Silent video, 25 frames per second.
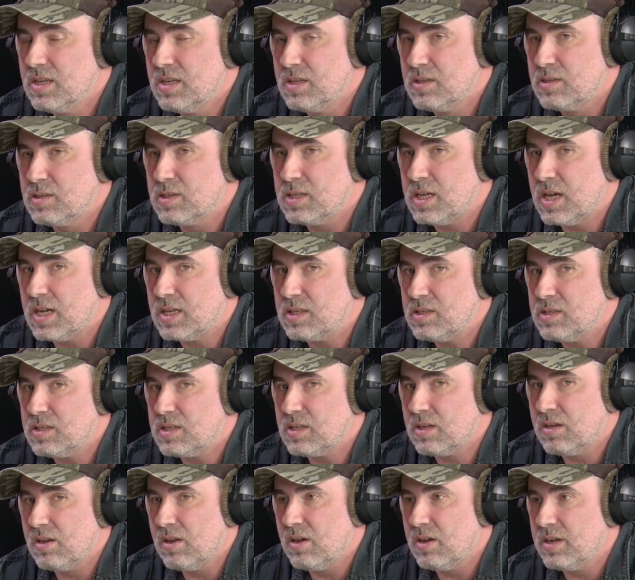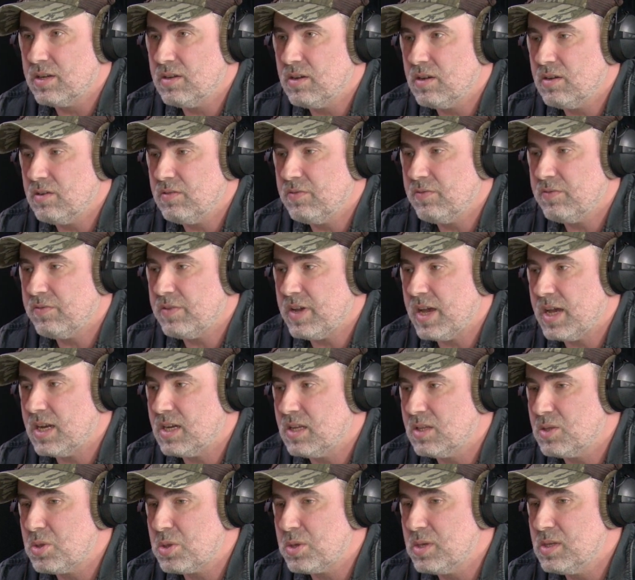sucks a lot of
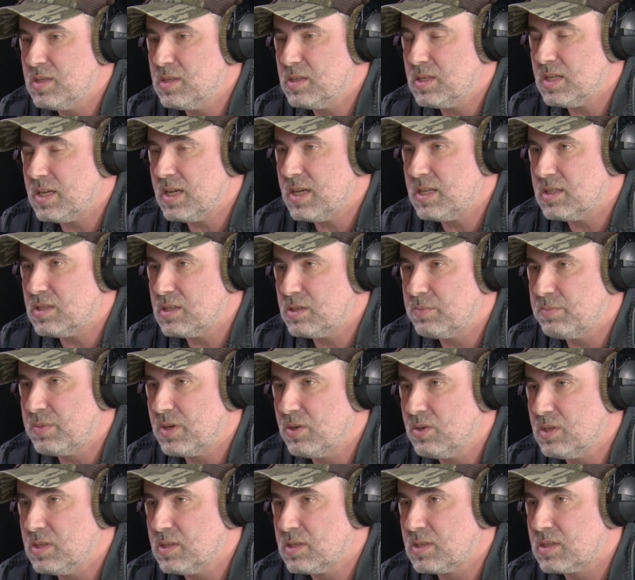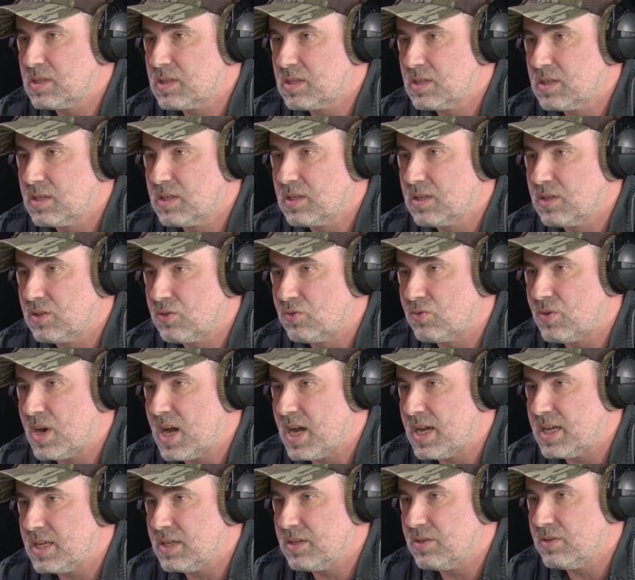energies and spirits
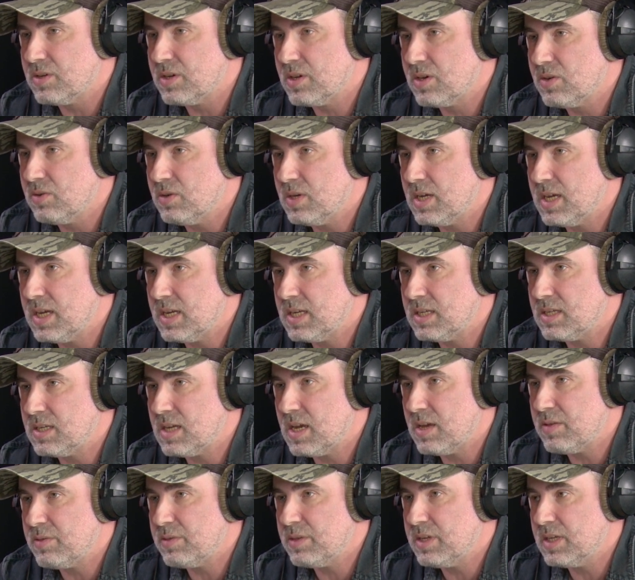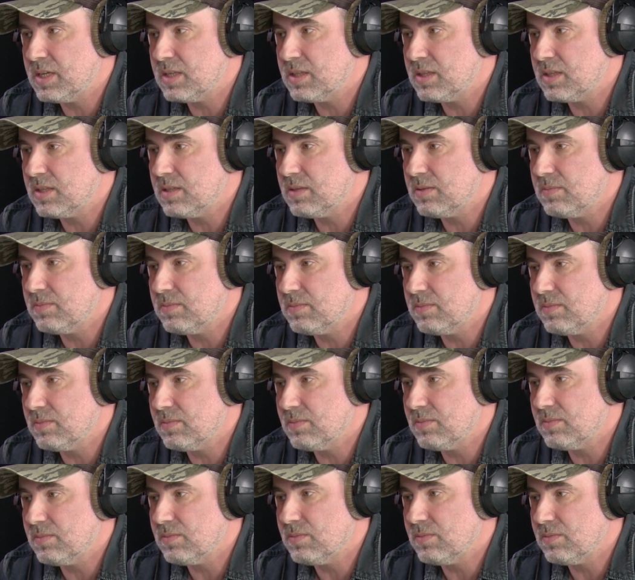dry, and I think
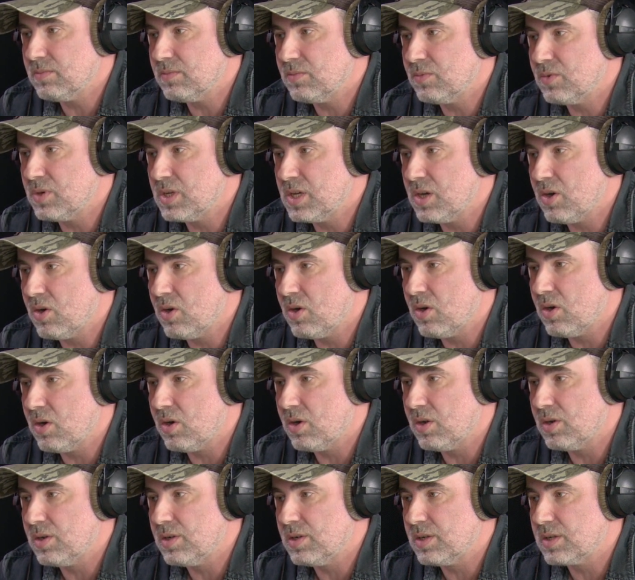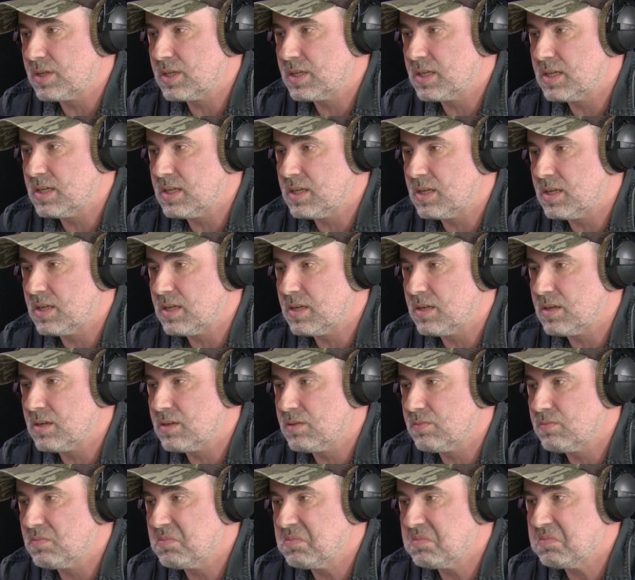we all can
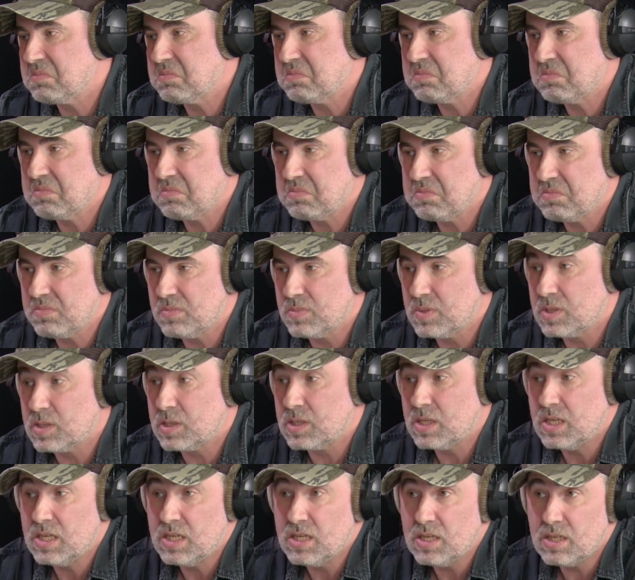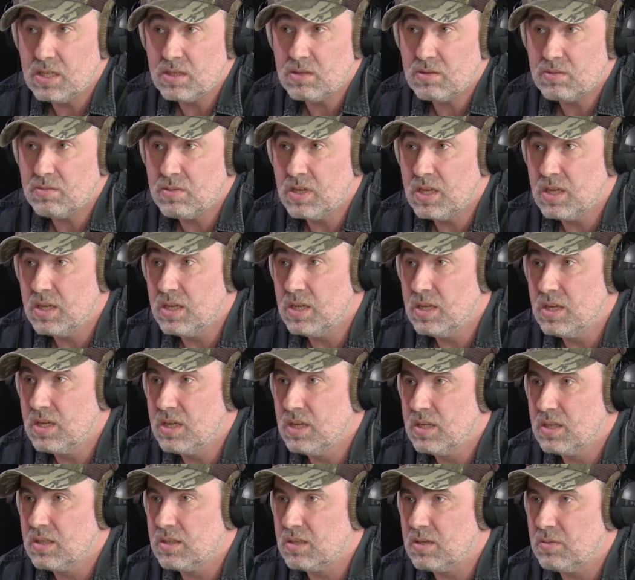see it.
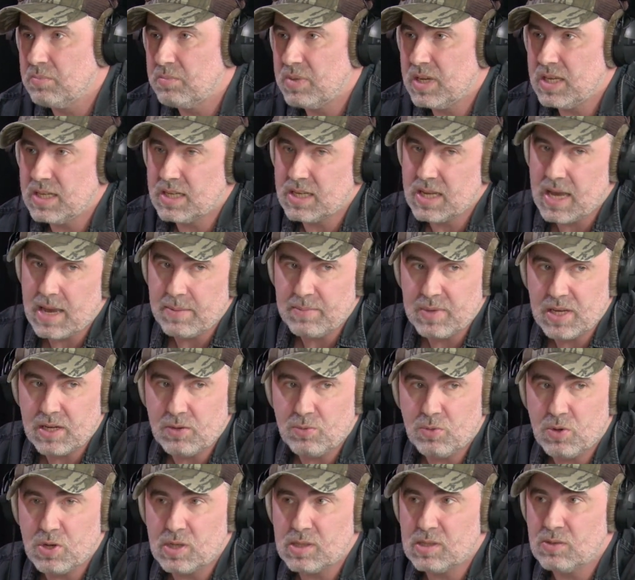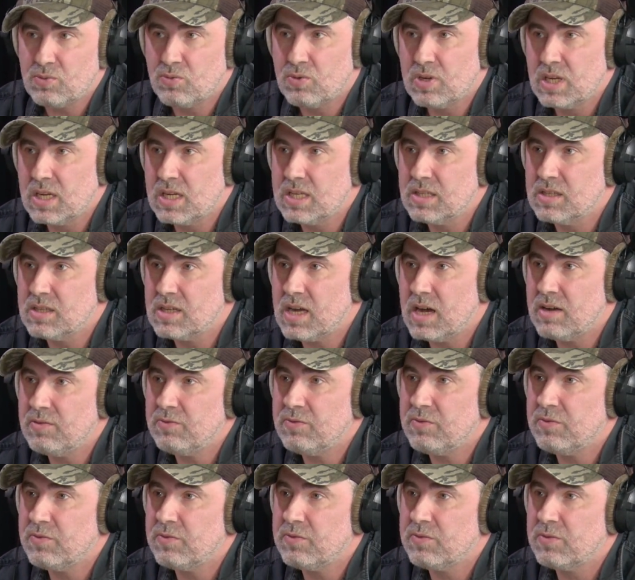The pandemic was really
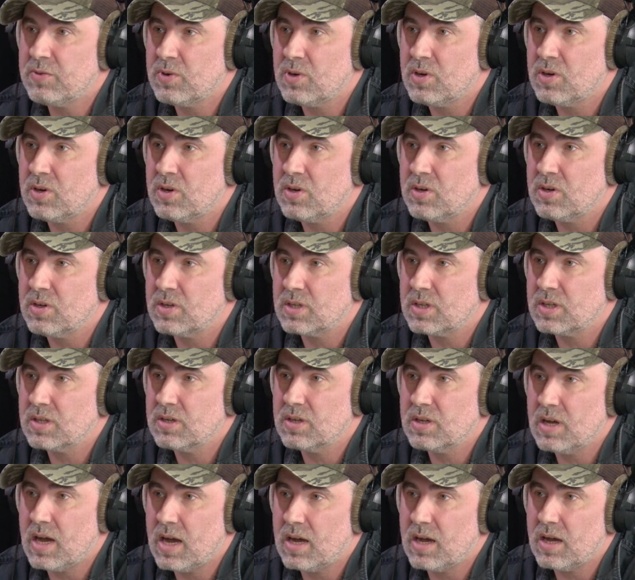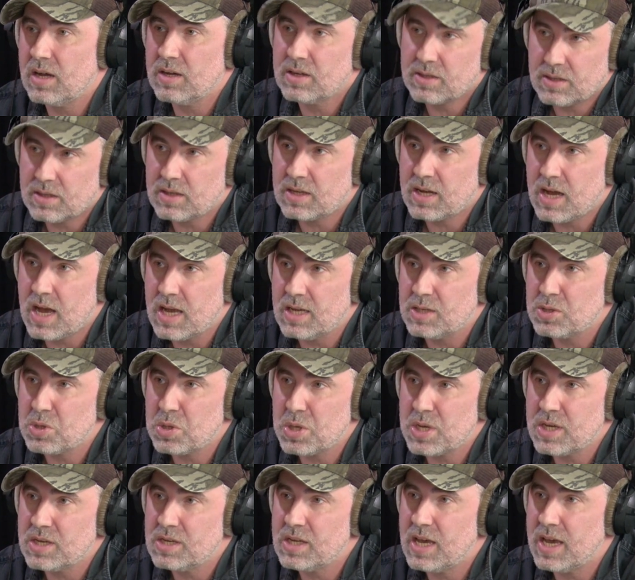tough for
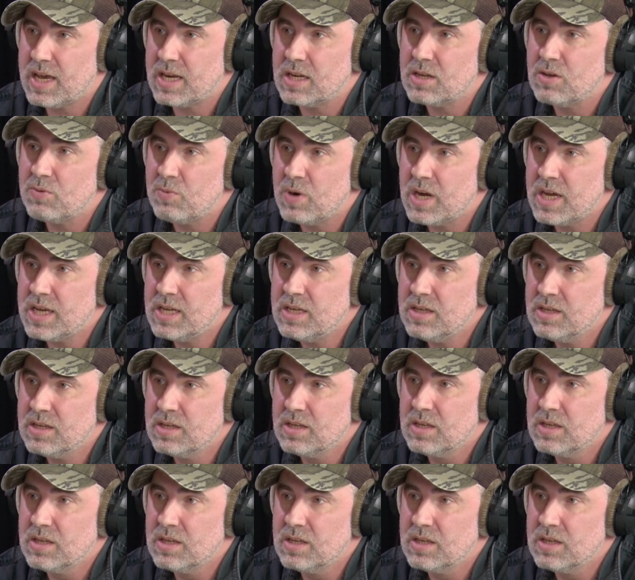culture anyway.